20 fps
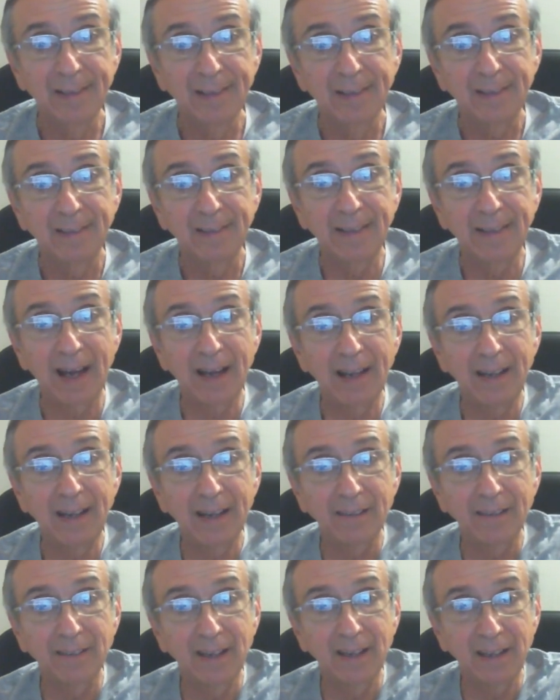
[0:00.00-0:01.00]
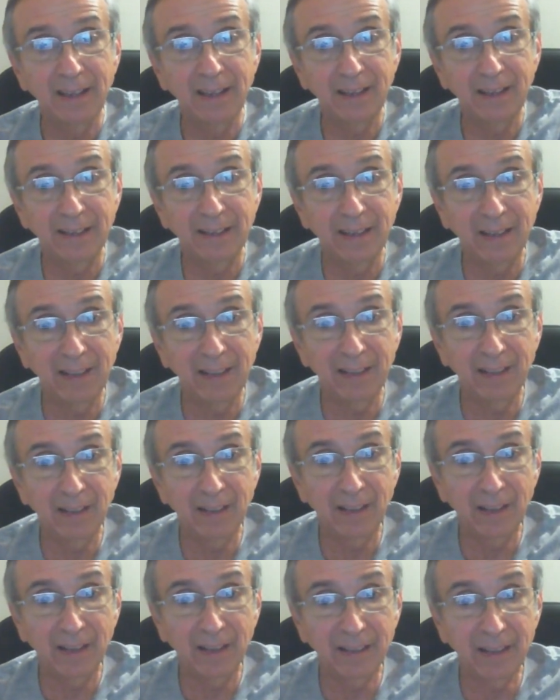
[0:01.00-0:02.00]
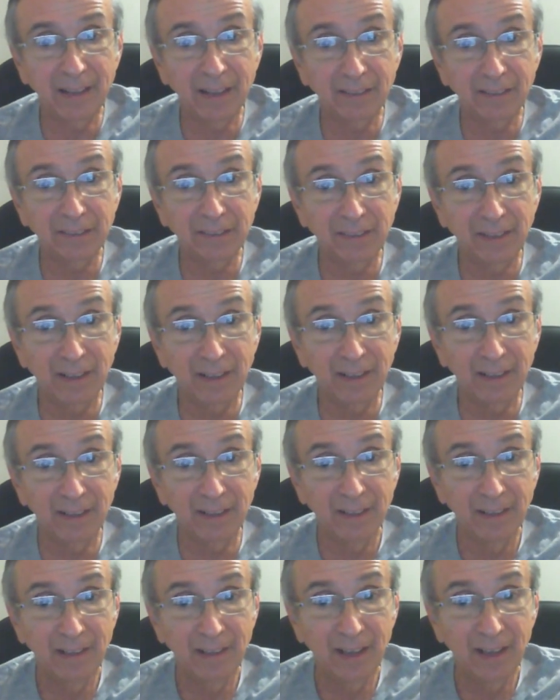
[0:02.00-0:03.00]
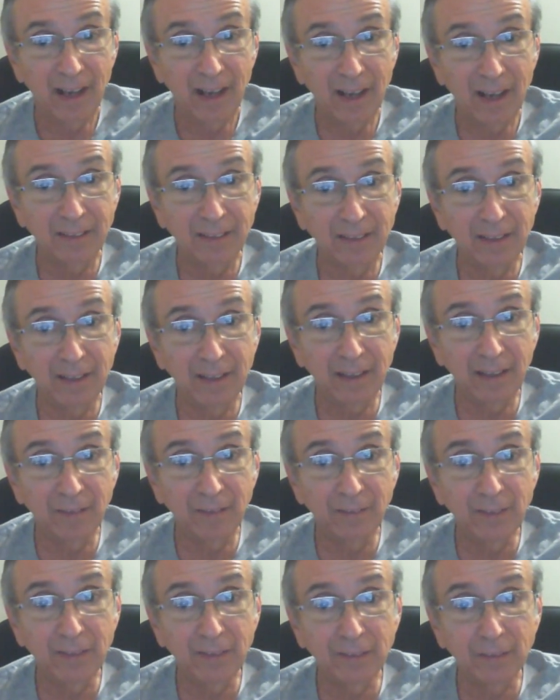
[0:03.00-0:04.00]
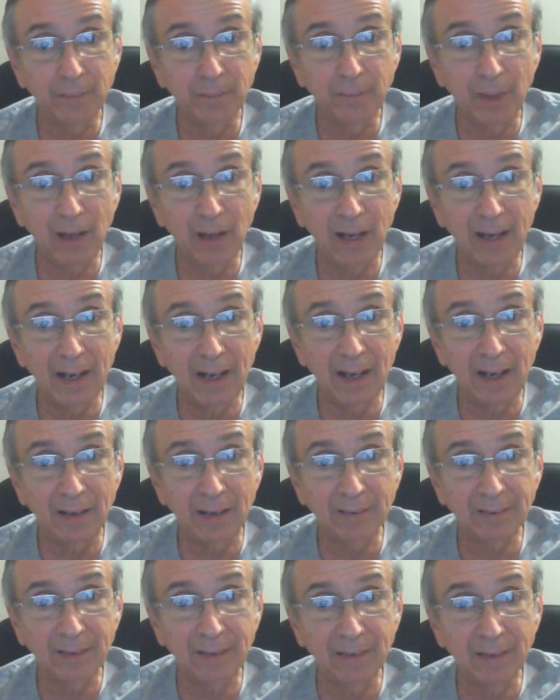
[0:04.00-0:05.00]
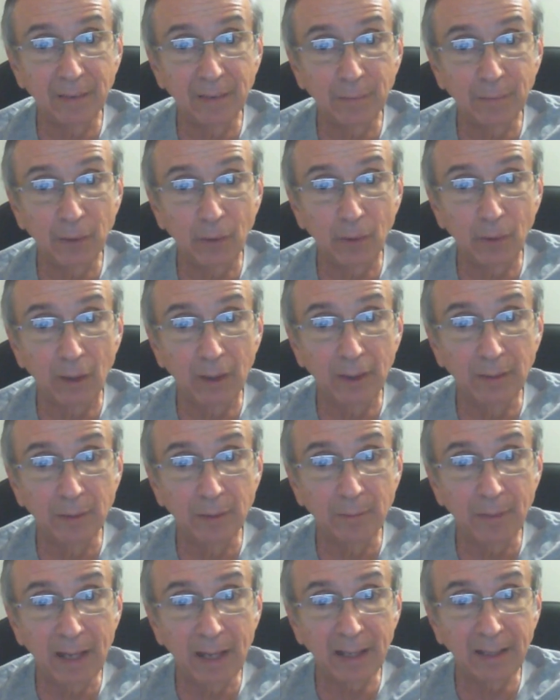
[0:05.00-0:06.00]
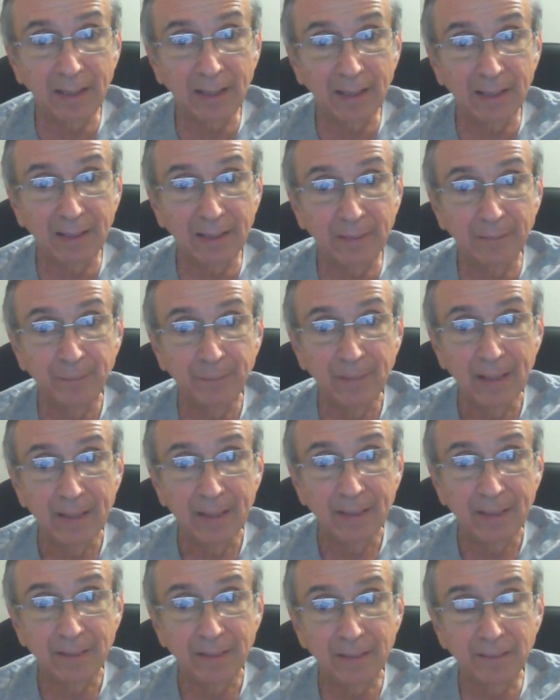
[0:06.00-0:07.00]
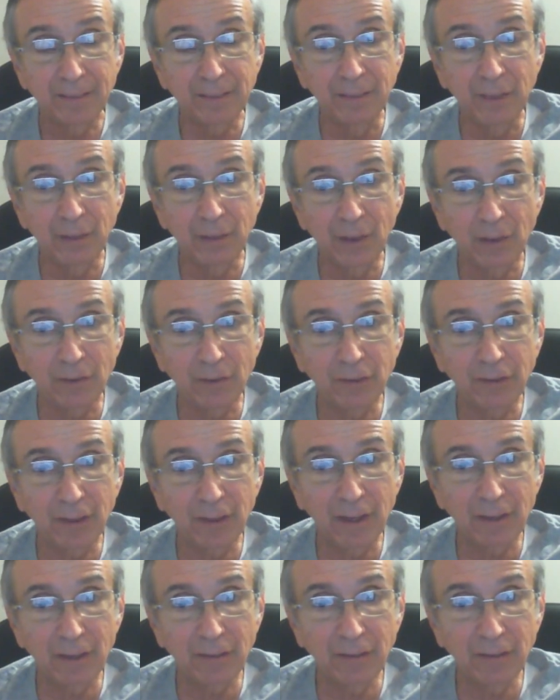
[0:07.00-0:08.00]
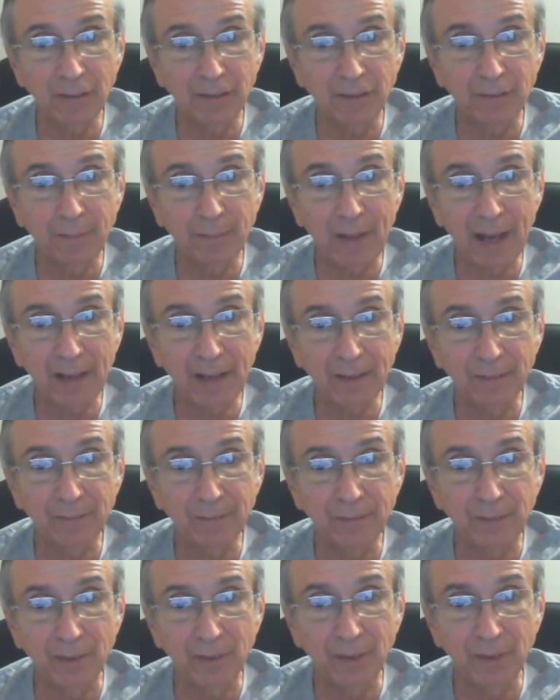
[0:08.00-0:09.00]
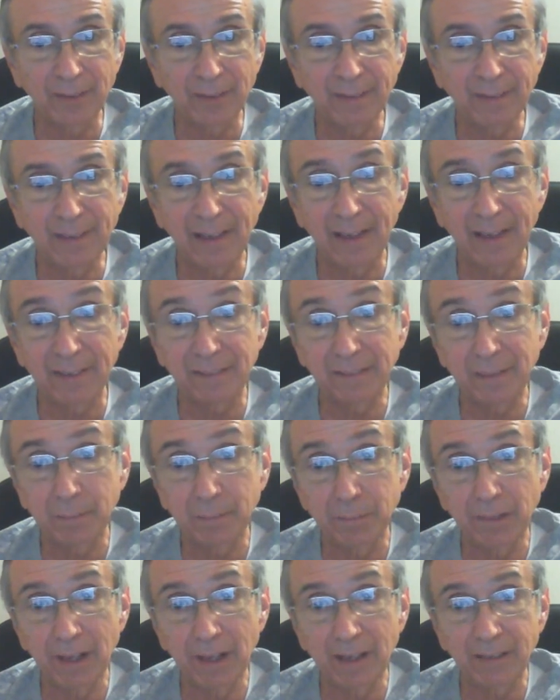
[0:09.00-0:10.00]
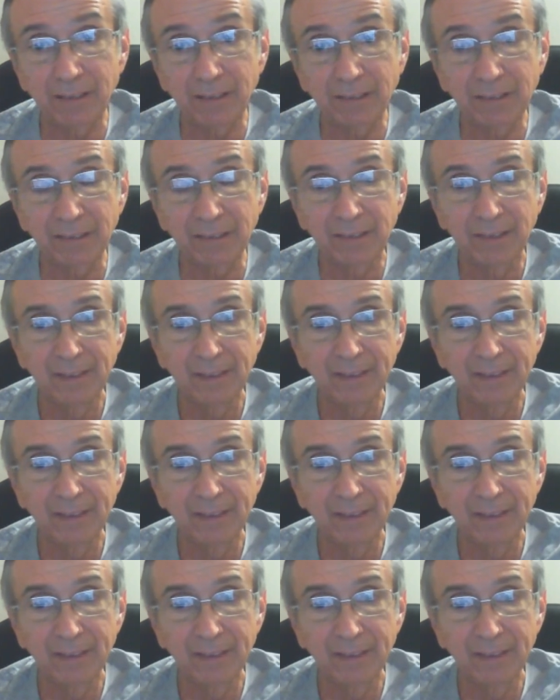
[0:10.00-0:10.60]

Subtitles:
not hearing anything yesterday. I think if there's a buyout in the making, there's negotiations back and forth as to price.